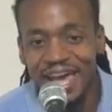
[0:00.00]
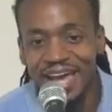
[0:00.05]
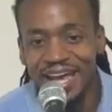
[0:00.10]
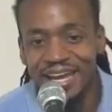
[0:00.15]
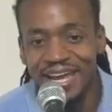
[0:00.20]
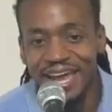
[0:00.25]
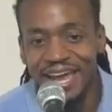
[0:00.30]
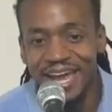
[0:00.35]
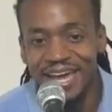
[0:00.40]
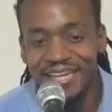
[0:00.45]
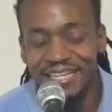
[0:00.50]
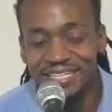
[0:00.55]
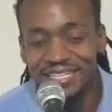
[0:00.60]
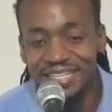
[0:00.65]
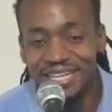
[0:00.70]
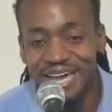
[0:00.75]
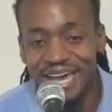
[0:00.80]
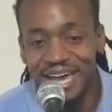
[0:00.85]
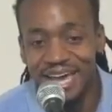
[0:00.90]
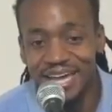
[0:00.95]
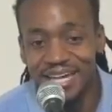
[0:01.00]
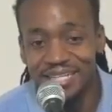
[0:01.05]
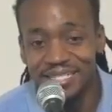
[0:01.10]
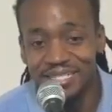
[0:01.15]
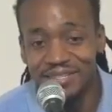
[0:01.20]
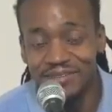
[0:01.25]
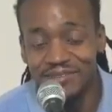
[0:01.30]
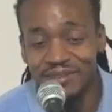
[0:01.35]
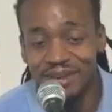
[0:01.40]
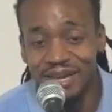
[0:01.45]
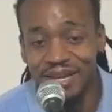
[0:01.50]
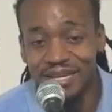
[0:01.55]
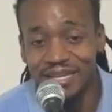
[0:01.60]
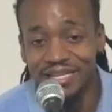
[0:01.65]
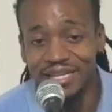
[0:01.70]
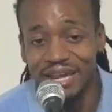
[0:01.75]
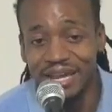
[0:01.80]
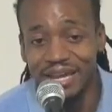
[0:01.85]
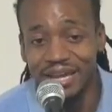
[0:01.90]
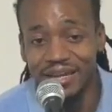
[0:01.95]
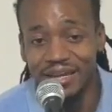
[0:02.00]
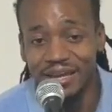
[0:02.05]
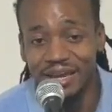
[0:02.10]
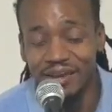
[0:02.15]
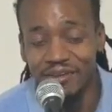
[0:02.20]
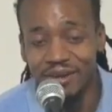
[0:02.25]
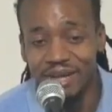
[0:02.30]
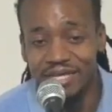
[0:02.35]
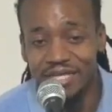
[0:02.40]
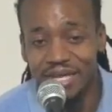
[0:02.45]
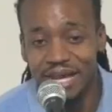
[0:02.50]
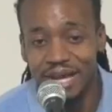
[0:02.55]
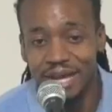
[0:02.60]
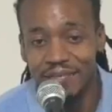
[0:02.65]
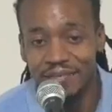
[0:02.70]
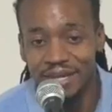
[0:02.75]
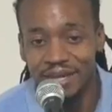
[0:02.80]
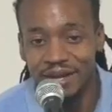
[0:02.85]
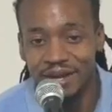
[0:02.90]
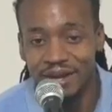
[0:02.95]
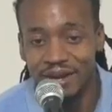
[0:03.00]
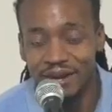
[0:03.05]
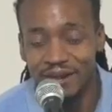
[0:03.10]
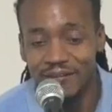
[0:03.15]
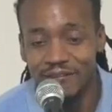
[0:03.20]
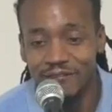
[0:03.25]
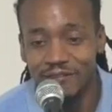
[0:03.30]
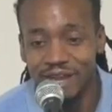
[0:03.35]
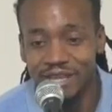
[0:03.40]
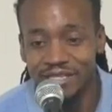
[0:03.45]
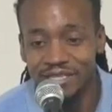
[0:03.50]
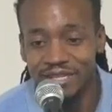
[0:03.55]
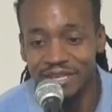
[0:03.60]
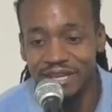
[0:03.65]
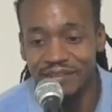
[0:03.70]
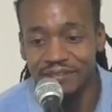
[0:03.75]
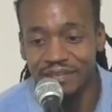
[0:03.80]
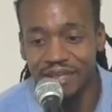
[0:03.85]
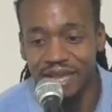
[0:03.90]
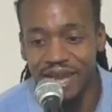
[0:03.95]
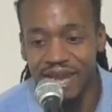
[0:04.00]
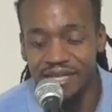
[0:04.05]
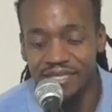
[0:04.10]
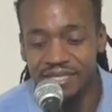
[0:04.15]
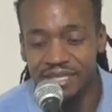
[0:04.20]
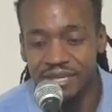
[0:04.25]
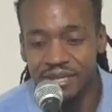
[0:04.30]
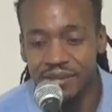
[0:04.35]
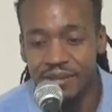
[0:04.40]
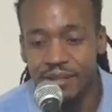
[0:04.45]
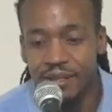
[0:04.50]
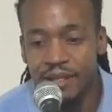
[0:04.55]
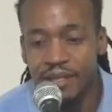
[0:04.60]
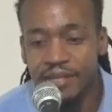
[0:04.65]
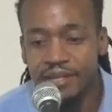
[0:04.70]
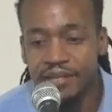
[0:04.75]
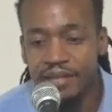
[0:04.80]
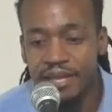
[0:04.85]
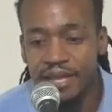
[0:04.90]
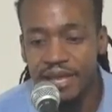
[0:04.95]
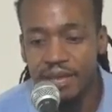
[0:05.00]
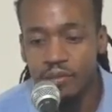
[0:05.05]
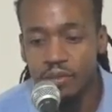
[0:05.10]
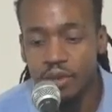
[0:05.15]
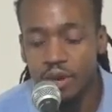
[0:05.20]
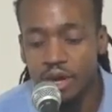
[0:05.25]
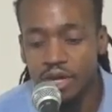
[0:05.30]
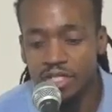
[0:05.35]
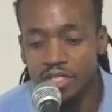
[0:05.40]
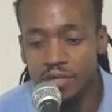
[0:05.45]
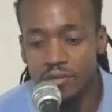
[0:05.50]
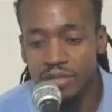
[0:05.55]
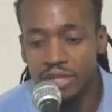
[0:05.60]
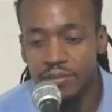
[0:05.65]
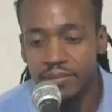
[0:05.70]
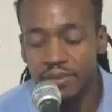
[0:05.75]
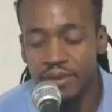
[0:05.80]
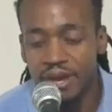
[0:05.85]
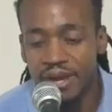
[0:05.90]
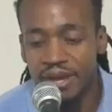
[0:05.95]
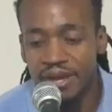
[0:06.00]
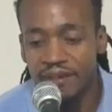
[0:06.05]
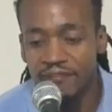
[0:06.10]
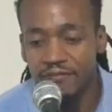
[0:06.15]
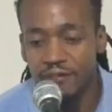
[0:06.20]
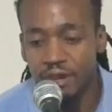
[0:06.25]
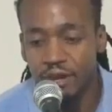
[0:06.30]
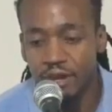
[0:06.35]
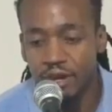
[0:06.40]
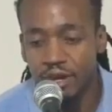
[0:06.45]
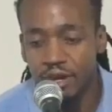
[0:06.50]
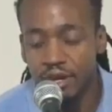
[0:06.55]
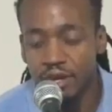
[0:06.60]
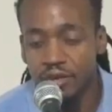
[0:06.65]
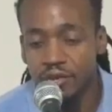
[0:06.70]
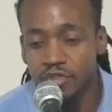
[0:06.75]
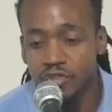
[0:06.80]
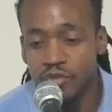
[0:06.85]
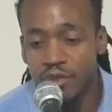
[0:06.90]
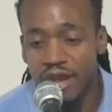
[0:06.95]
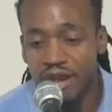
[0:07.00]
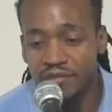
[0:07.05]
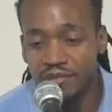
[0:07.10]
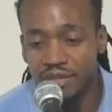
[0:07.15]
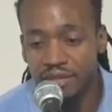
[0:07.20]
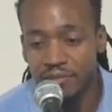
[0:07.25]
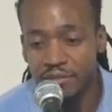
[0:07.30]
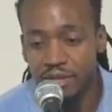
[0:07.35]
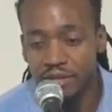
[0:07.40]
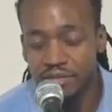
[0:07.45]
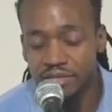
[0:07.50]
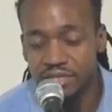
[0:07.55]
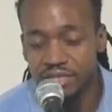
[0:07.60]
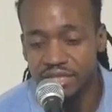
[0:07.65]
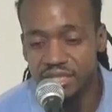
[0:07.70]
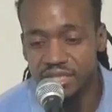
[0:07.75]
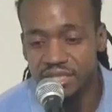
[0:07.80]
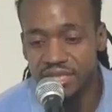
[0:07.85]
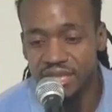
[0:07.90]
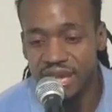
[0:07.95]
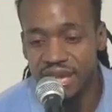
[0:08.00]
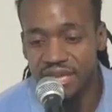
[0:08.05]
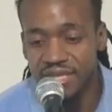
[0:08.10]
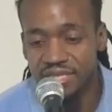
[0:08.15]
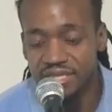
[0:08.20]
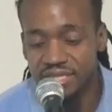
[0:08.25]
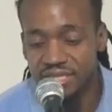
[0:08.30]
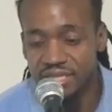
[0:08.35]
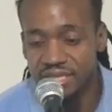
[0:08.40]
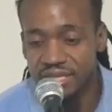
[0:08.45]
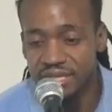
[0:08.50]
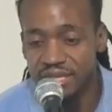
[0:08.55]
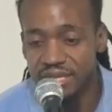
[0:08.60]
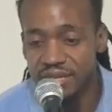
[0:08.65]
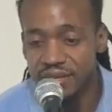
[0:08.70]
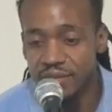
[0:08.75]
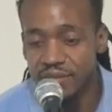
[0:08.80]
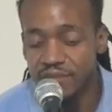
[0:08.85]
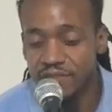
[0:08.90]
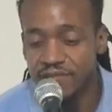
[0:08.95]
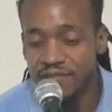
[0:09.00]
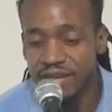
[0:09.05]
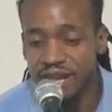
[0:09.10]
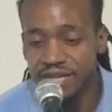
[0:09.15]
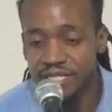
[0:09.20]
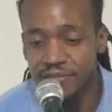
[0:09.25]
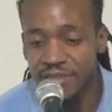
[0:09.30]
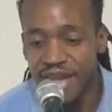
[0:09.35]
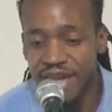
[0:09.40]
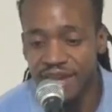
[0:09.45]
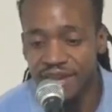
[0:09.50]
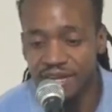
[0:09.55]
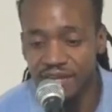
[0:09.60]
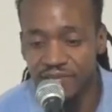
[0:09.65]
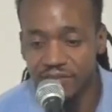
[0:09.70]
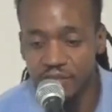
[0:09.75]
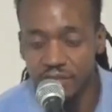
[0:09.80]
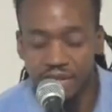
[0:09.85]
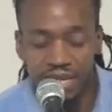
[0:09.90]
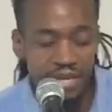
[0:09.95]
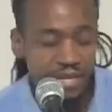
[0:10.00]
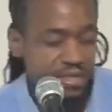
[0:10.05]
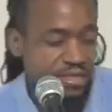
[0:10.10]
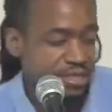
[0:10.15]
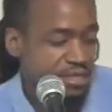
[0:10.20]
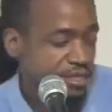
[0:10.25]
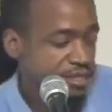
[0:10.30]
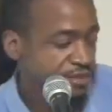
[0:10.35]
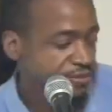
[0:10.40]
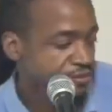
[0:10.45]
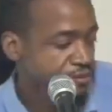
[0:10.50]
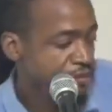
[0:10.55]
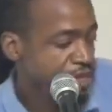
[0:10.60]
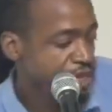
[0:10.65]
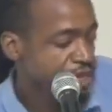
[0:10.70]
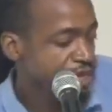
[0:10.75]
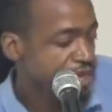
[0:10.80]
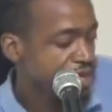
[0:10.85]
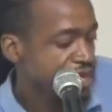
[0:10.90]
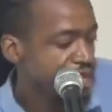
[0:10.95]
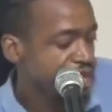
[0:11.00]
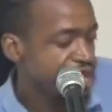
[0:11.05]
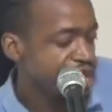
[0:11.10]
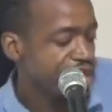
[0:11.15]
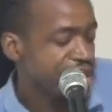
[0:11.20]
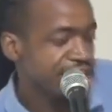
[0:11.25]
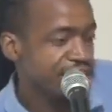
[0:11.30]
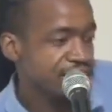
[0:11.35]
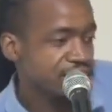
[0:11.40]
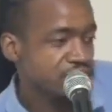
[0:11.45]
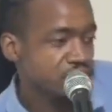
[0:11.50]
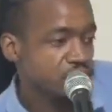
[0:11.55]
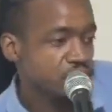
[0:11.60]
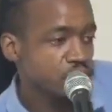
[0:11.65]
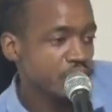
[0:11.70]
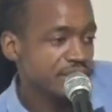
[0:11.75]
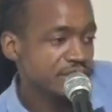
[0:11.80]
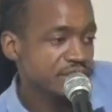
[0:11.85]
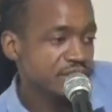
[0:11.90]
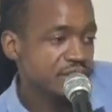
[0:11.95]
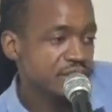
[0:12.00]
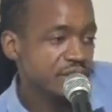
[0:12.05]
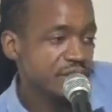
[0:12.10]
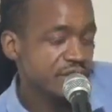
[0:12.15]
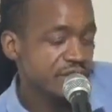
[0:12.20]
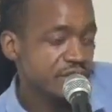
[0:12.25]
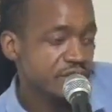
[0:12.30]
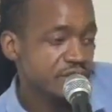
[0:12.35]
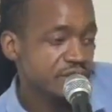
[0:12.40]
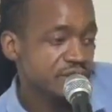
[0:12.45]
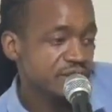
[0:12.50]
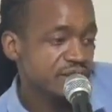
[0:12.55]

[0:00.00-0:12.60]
and that she has great like a great time there resting and relaxing and we'll also be praying for her traveling mercies as she flies back in a few days and to the rest of the mothers